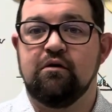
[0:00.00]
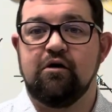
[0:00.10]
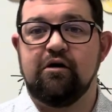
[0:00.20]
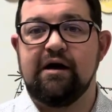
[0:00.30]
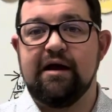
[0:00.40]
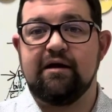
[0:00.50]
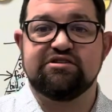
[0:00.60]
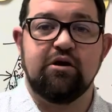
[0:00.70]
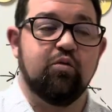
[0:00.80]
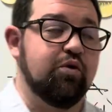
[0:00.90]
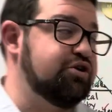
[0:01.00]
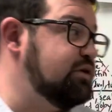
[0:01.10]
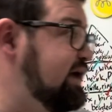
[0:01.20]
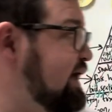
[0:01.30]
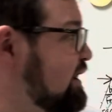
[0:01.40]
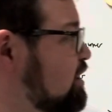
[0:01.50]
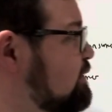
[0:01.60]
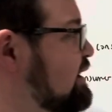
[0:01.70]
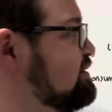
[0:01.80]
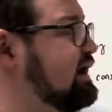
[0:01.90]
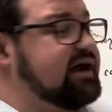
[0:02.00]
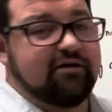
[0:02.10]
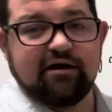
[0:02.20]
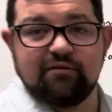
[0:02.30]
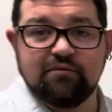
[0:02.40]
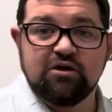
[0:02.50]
All right, so we're doing an LOL diagram.